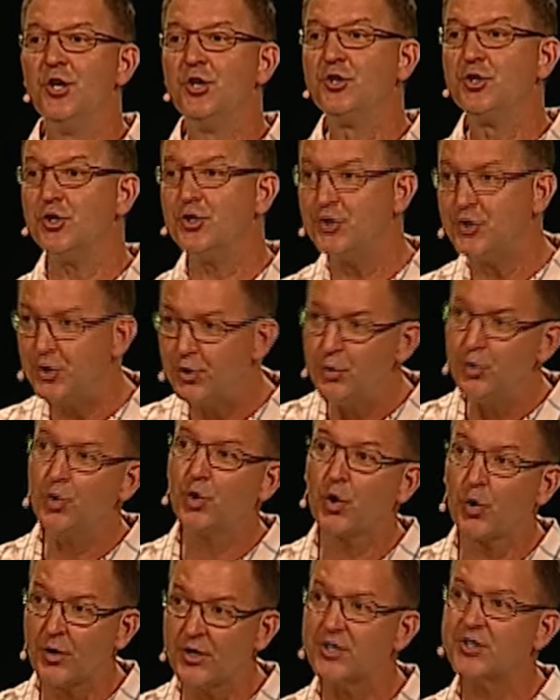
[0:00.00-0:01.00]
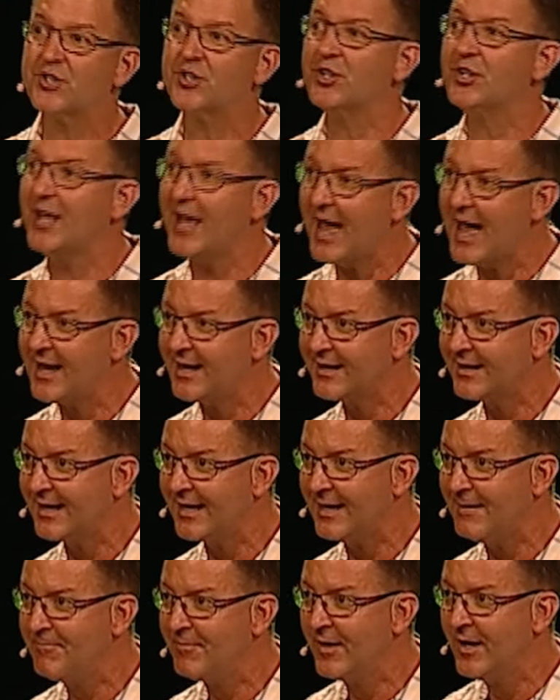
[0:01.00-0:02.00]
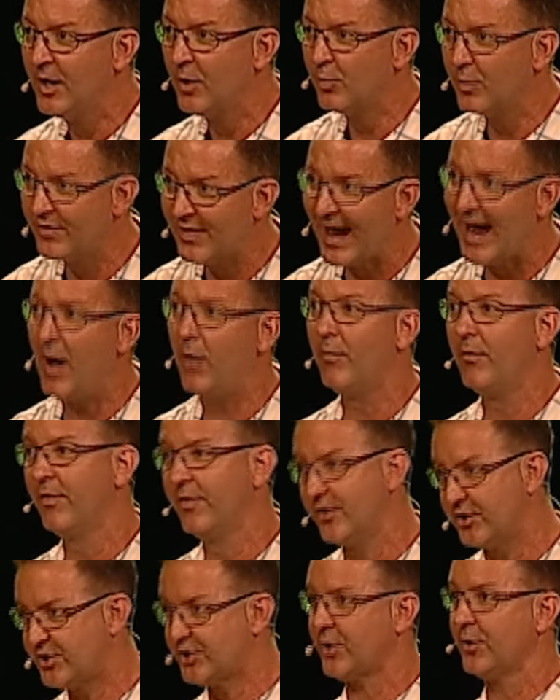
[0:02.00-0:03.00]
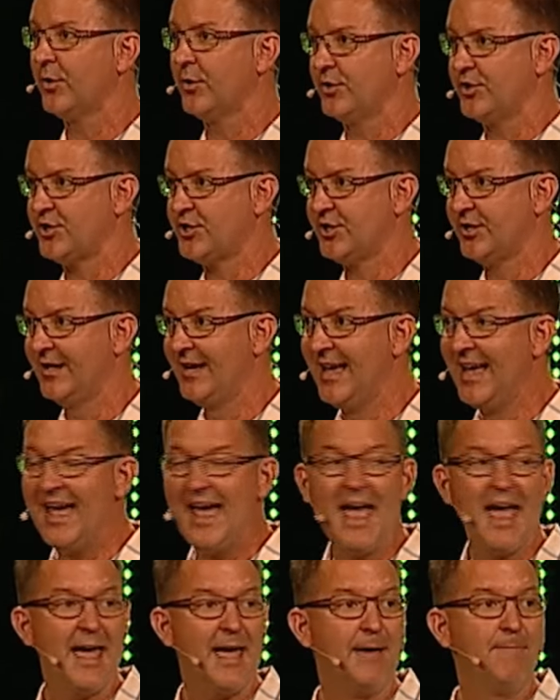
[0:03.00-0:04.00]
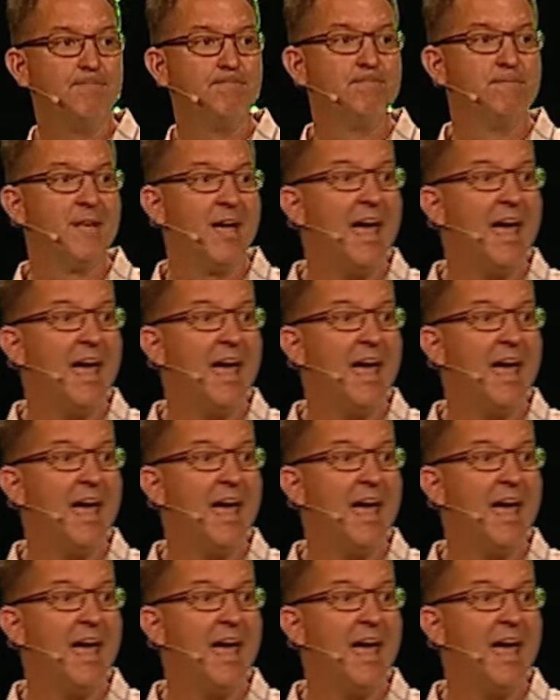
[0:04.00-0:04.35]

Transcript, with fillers: to do christianity without the church a,